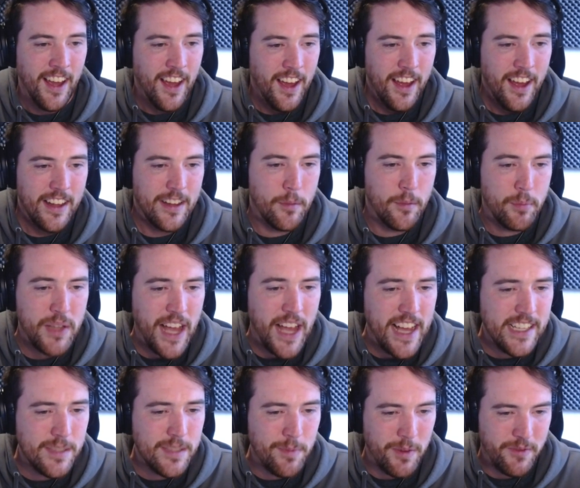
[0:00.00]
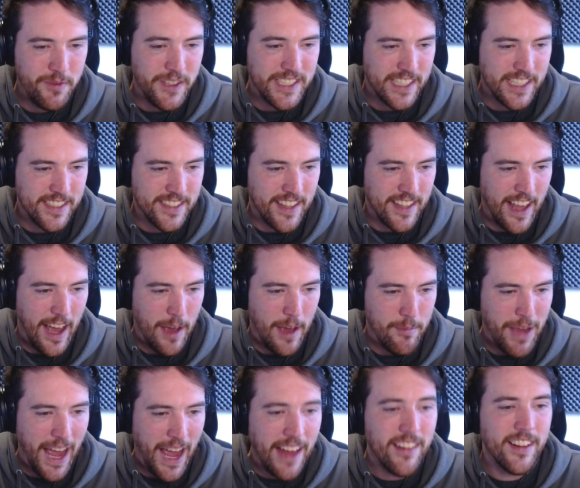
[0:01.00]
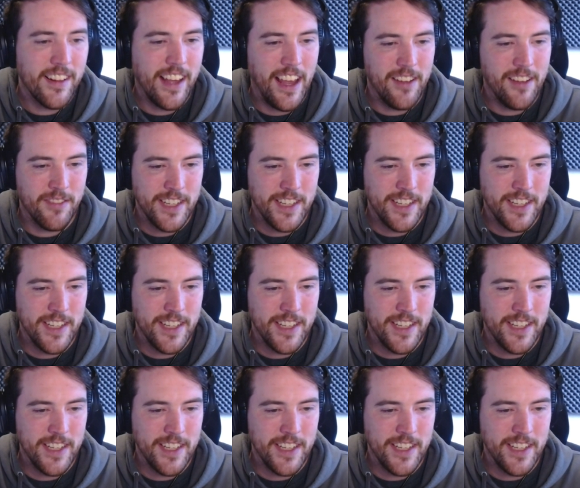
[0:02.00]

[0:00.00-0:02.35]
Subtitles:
The Plasma Physics Lab. Allocate